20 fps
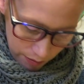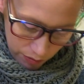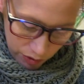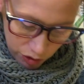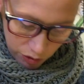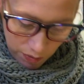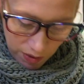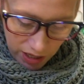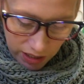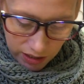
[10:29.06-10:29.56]

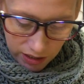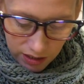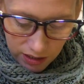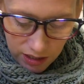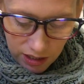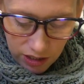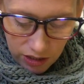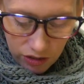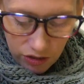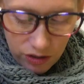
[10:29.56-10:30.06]
Push back to the
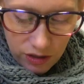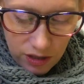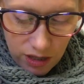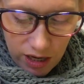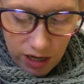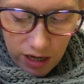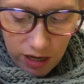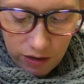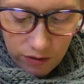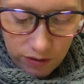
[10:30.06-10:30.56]
center,
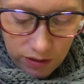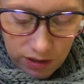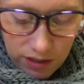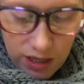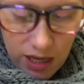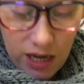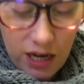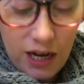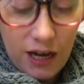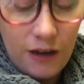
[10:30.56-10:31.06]
slide
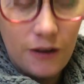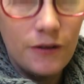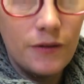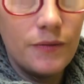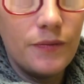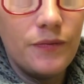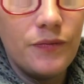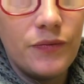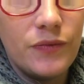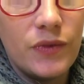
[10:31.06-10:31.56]
out,
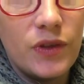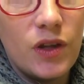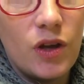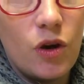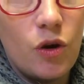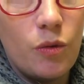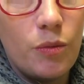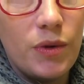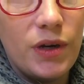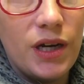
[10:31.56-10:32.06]

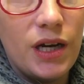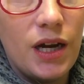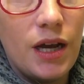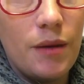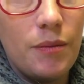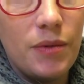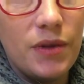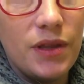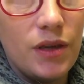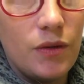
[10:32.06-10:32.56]
open it
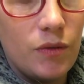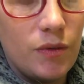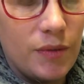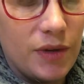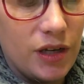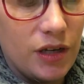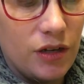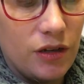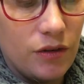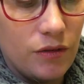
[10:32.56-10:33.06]
up, and then what am I
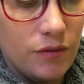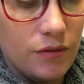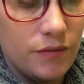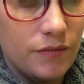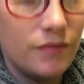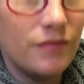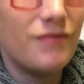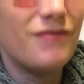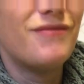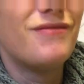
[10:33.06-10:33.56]
going to do?
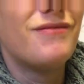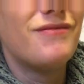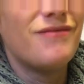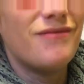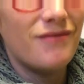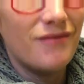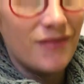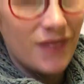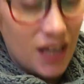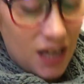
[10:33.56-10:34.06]

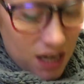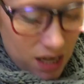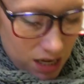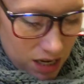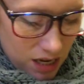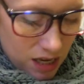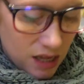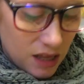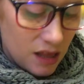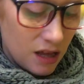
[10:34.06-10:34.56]

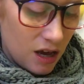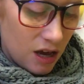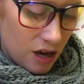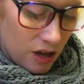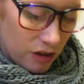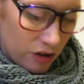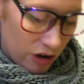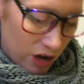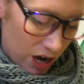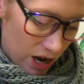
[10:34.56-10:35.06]
The
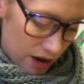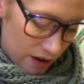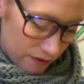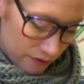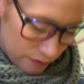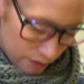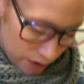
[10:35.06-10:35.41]
other half,